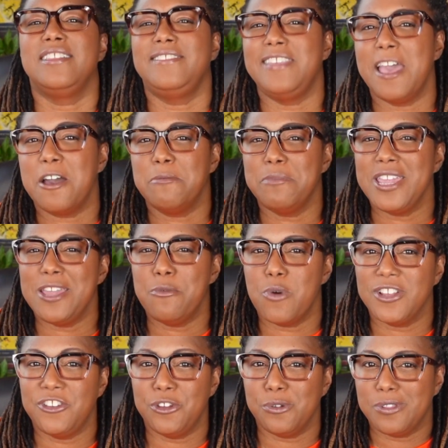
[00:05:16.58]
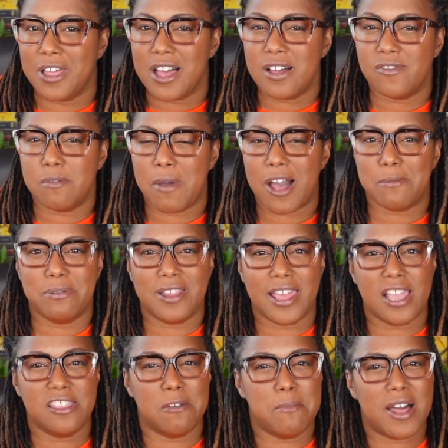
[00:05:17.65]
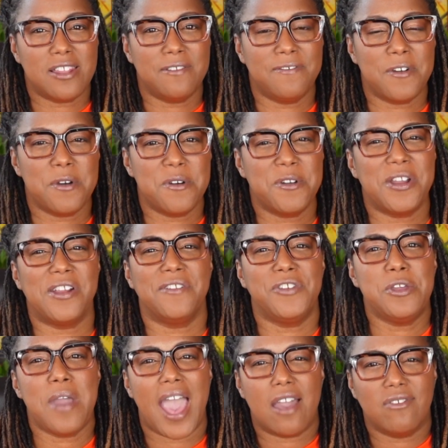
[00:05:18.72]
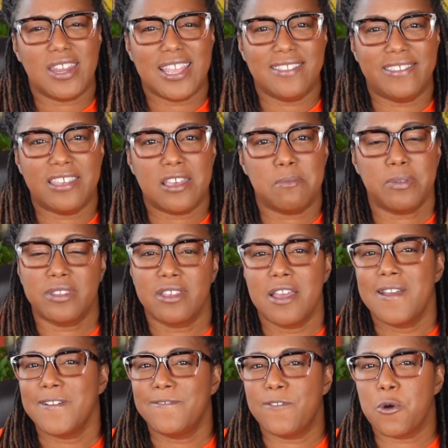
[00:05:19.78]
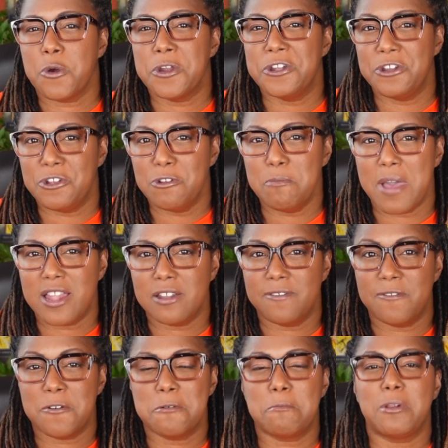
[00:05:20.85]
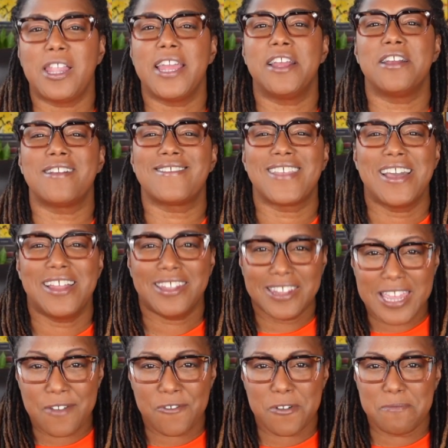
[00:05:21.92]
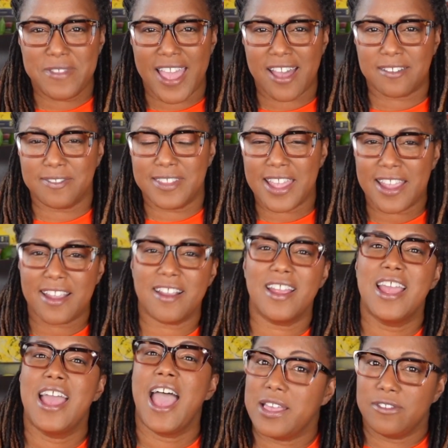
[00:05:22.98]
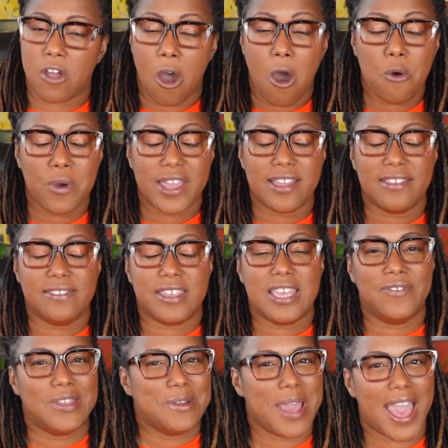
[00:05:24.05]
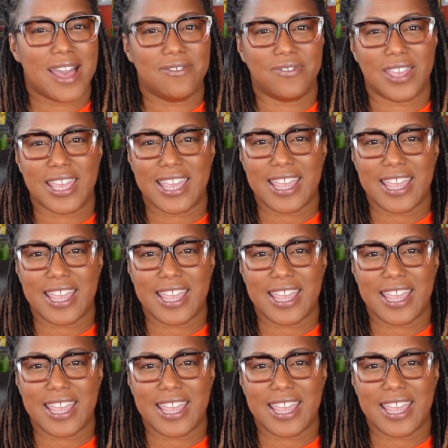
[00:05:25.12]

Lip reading: tell me what you love about playing the Melophone, and if you have any tips for new Melophone players, leave them down there. As always, if you have